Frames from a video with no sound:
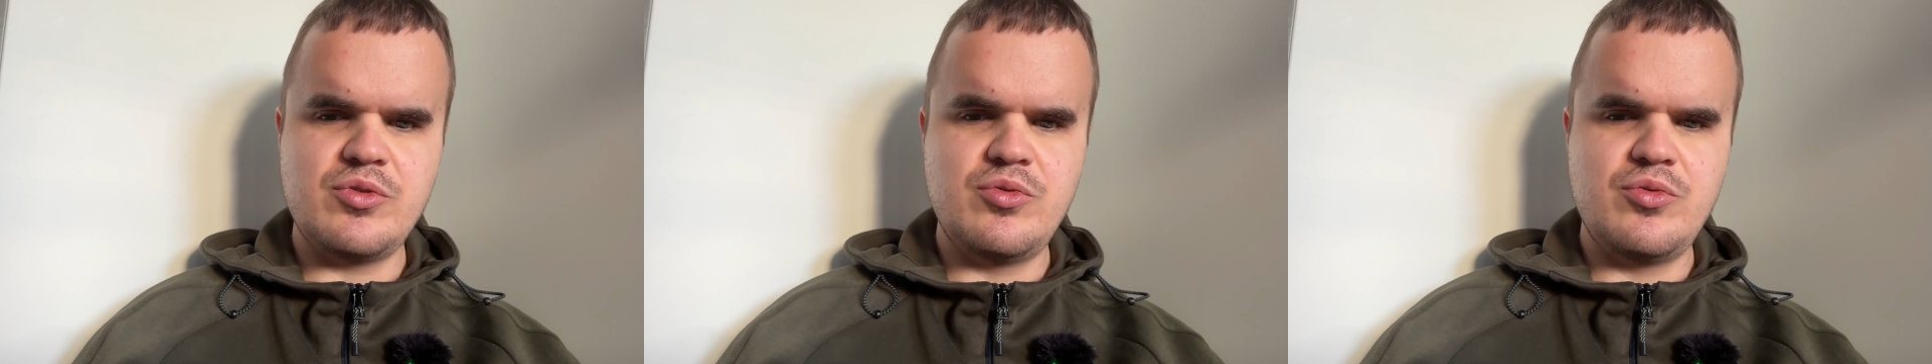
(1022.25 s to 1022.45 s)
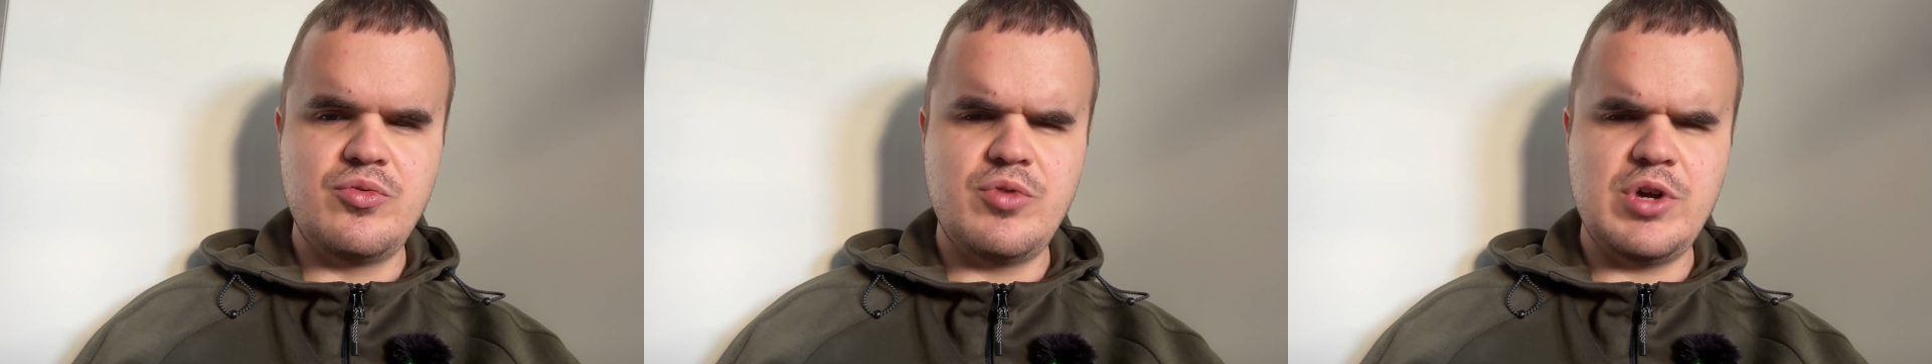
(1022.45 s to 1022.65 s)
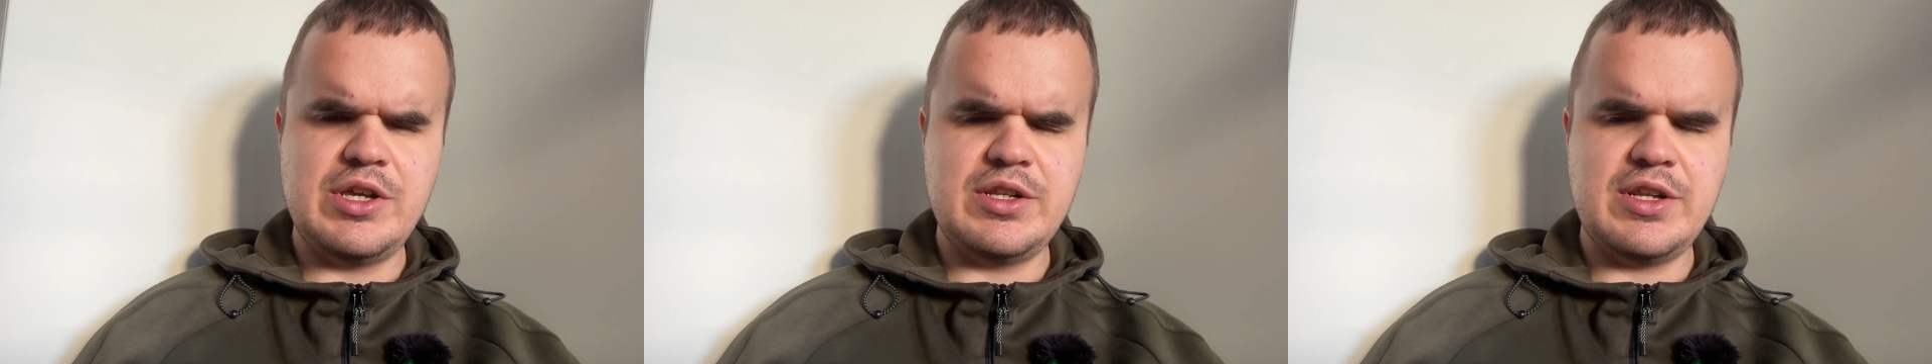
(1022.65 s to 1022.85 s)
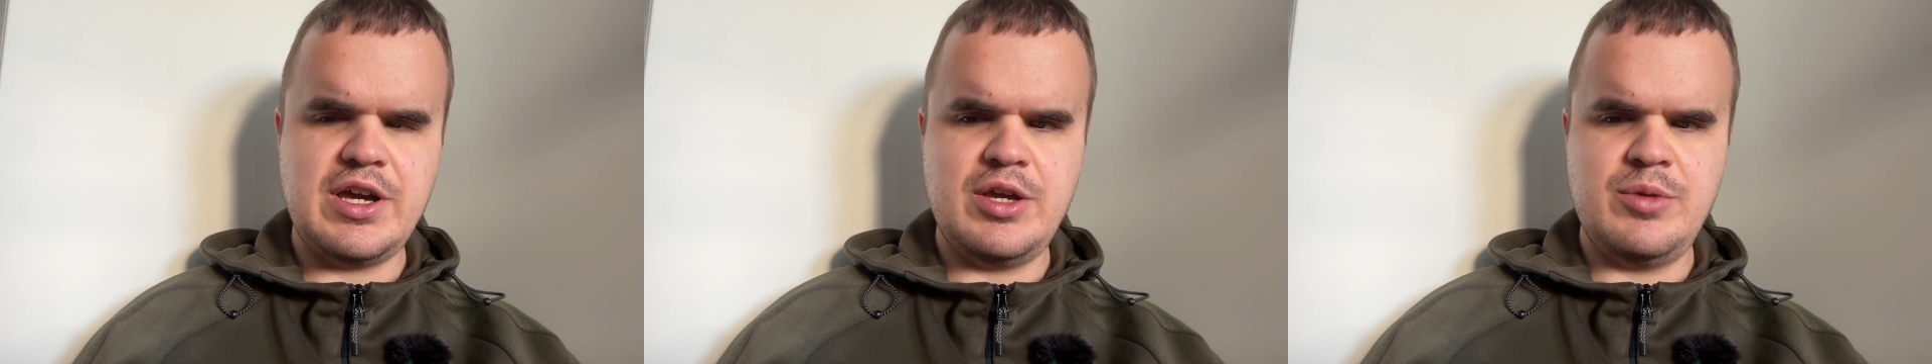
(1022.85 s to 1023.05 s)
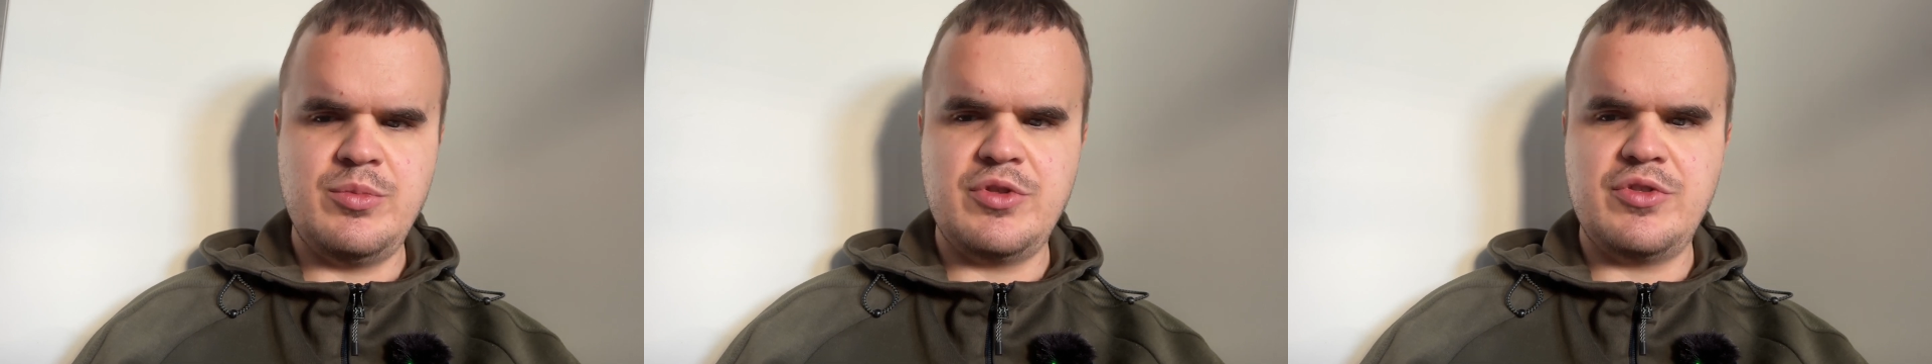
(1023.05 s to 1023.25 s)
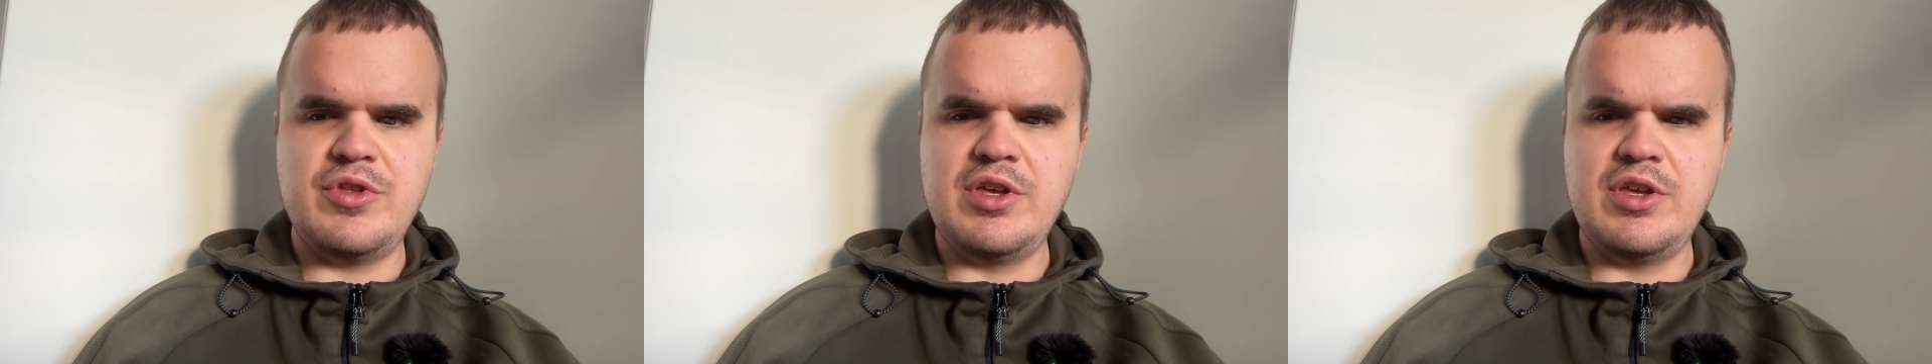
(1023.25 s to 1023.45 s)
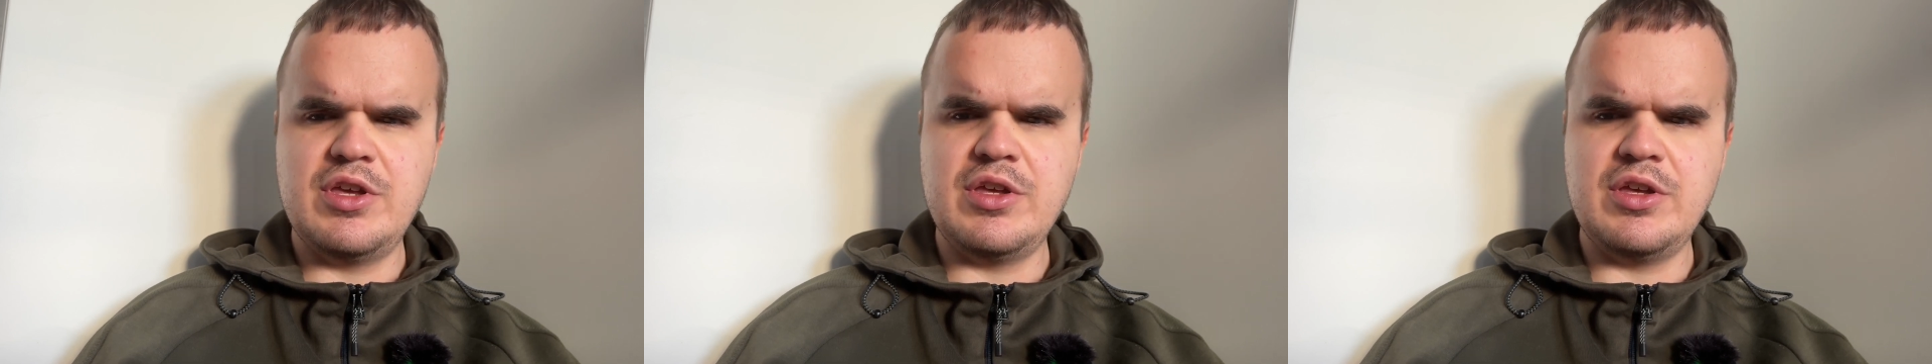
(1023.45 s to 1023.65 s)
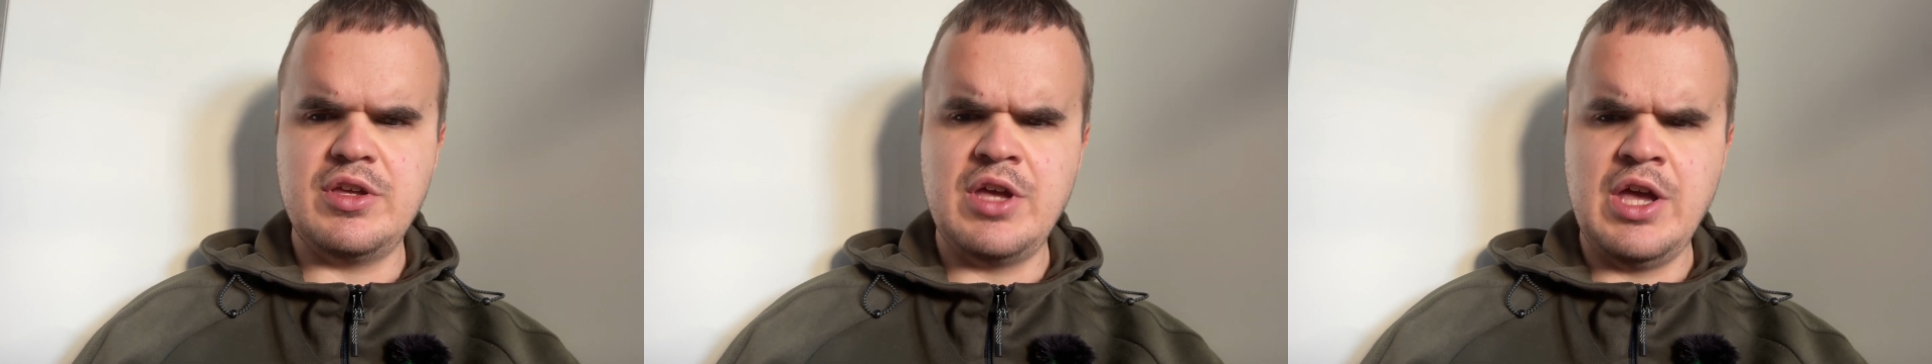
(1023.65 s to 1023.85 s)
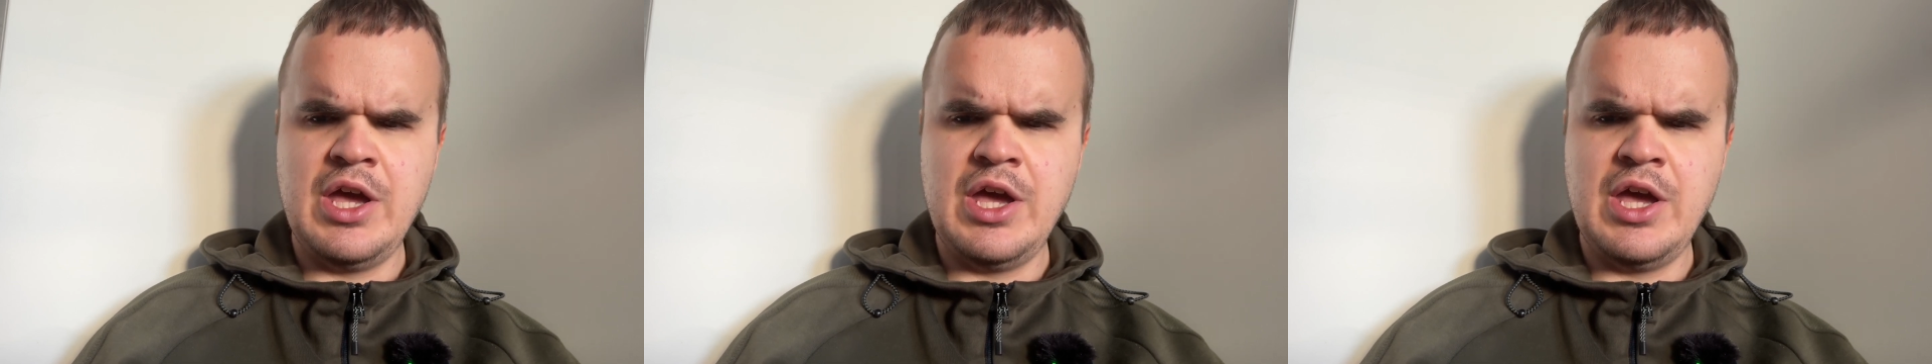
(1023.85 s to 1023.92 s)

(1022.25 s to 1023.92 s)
when I'm thinking